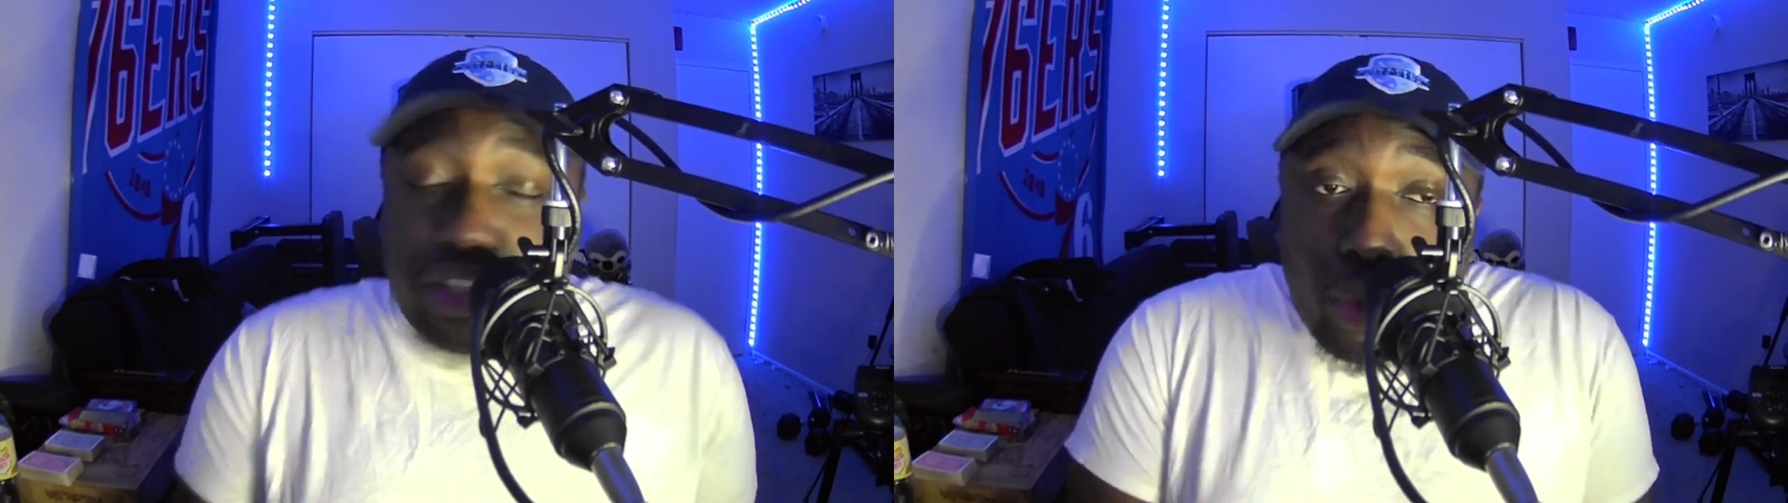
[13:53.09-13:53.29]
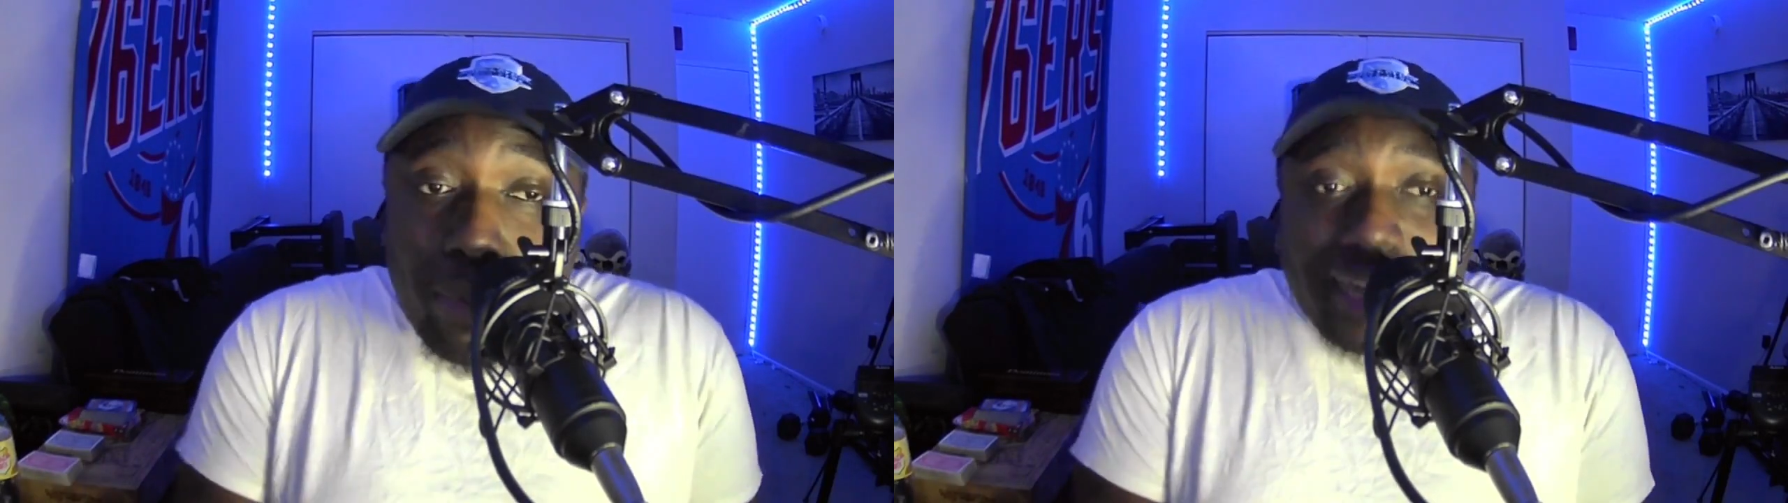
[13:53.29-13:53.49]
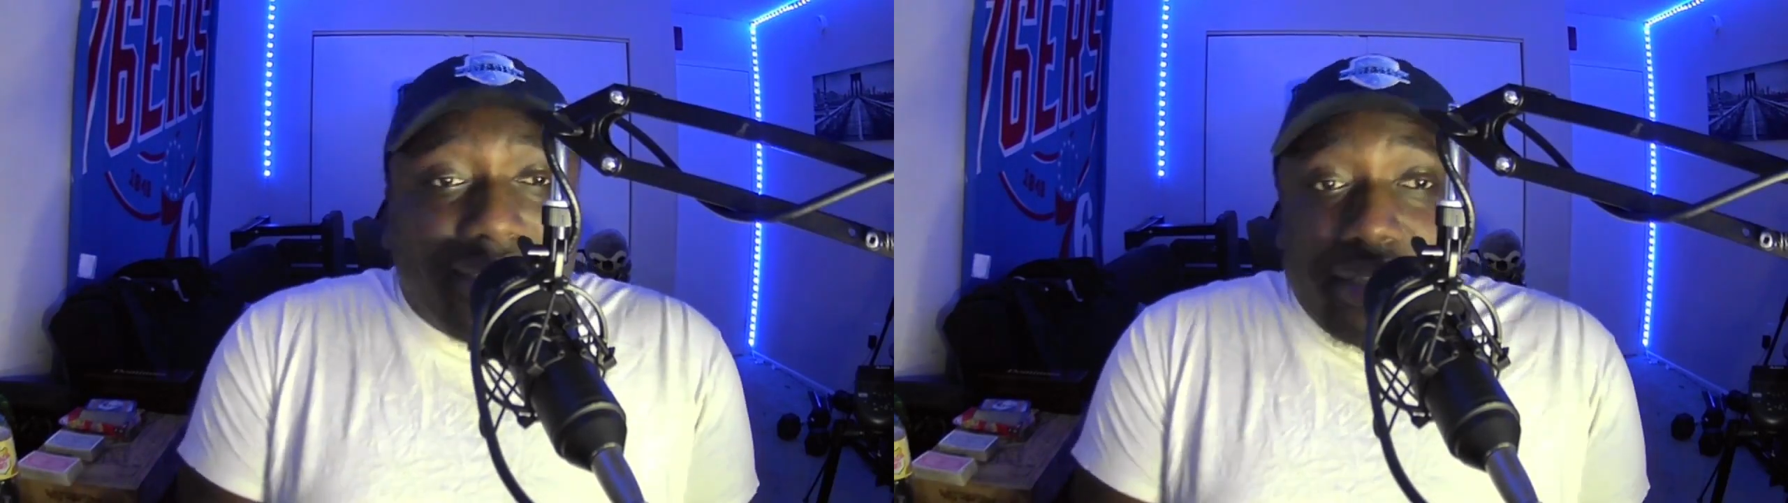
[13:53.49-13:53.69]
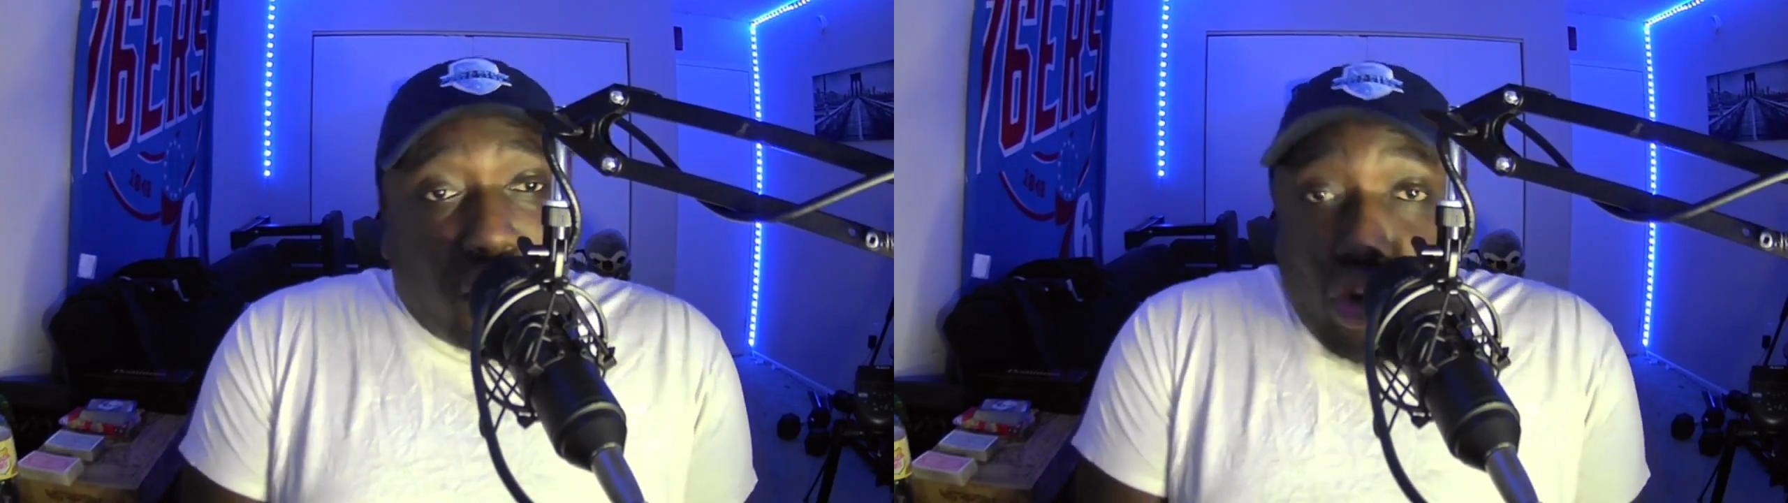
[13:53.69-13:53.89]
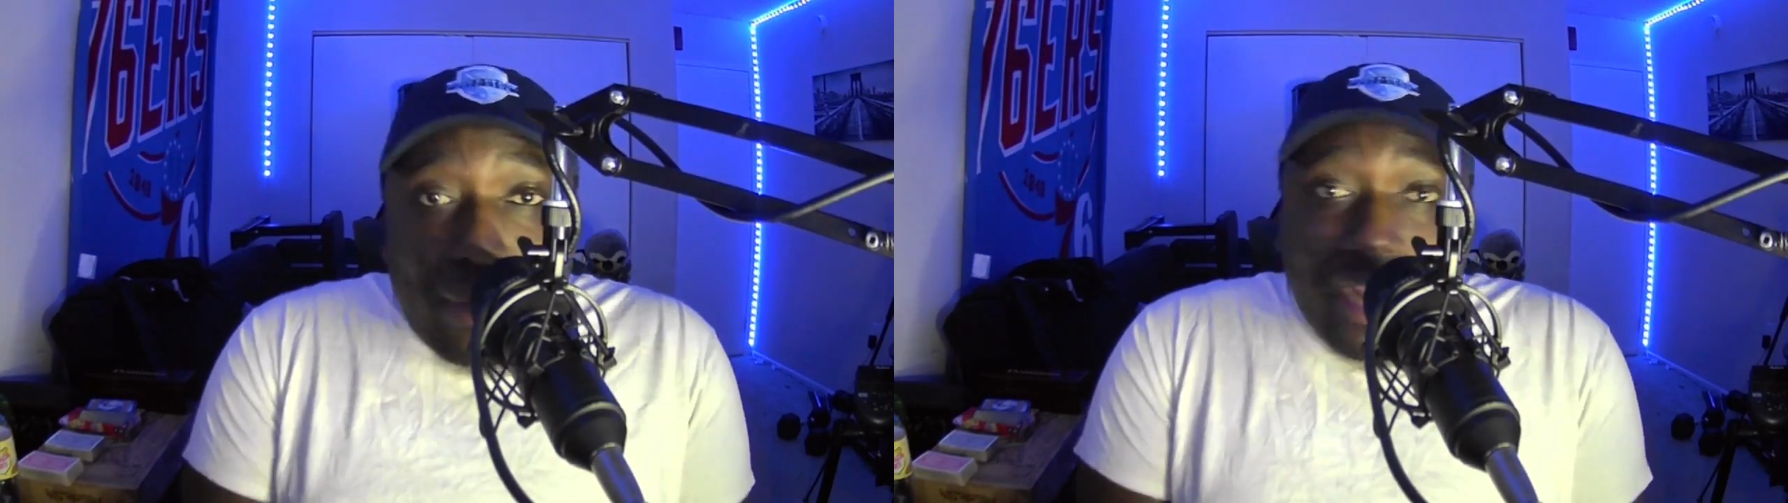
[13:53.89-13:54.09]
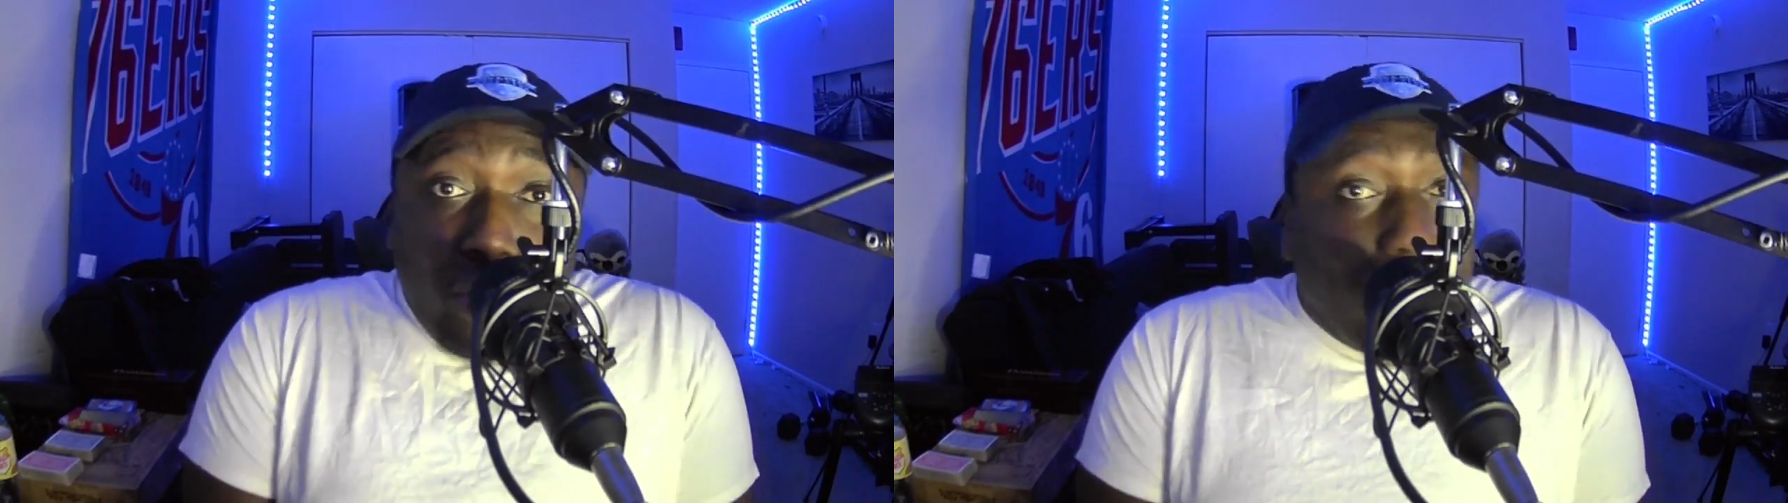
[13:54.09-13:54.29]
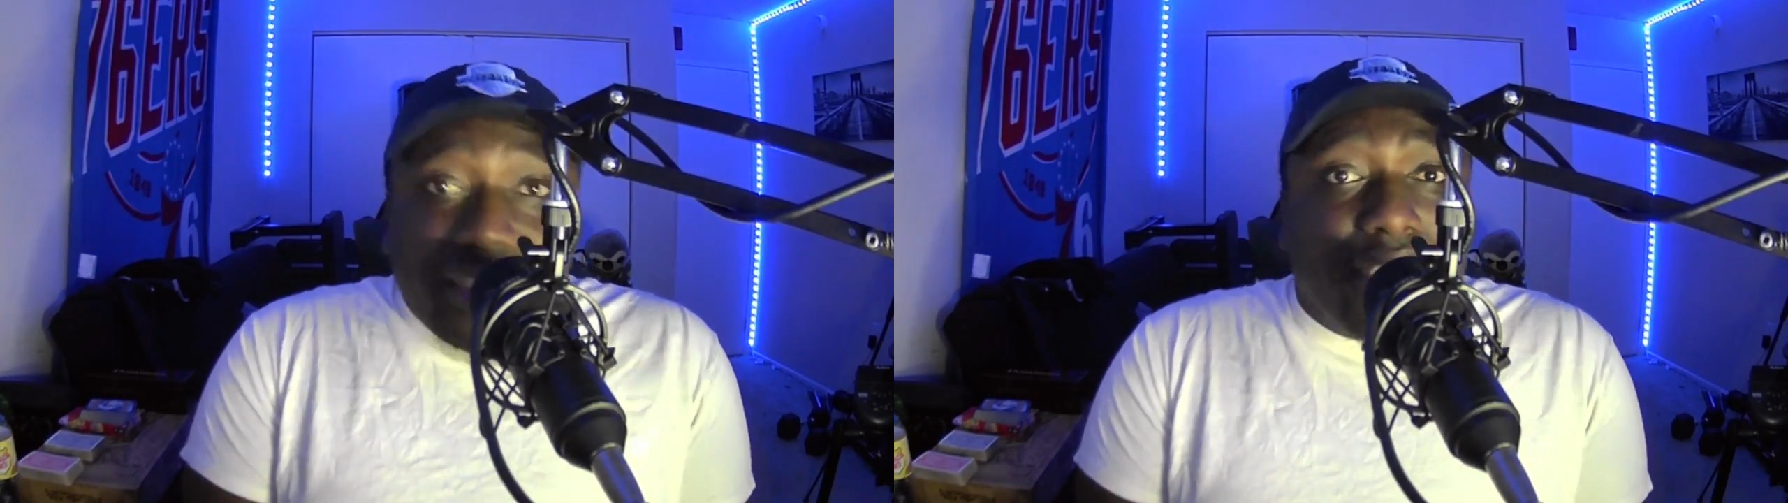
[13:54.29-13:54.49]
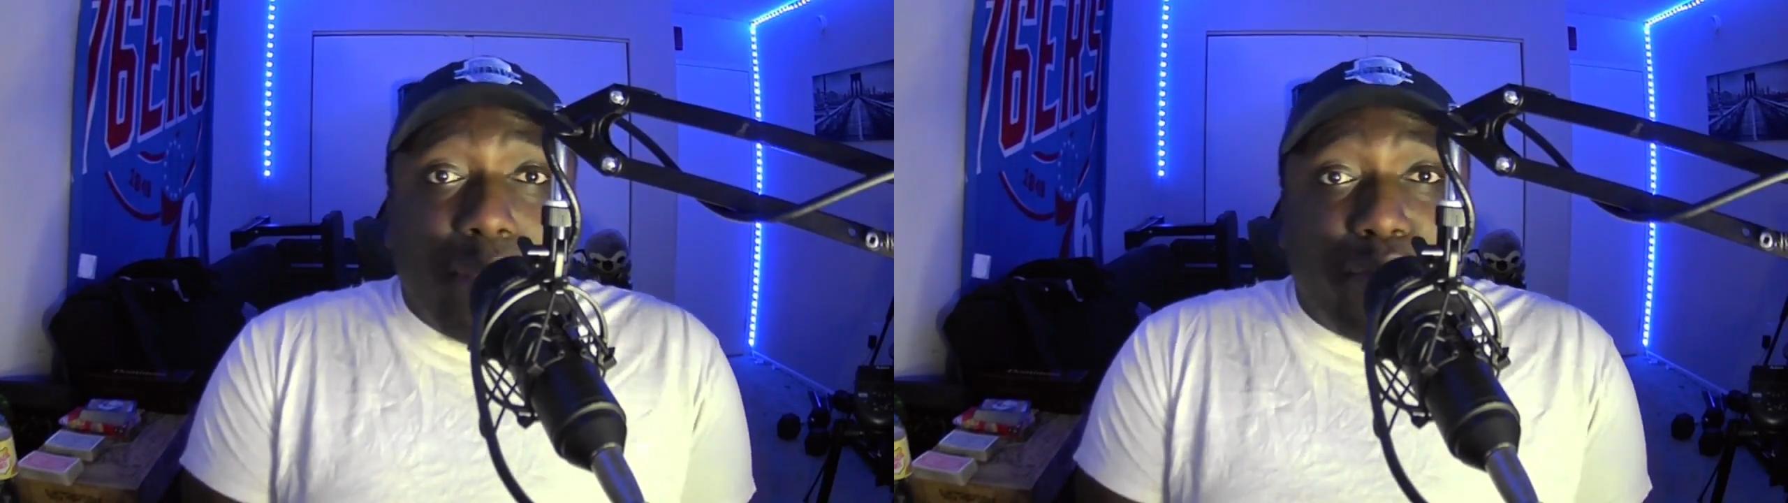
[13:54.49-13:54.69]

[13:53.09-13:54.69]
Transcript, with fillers: Nobody's nobody questioned that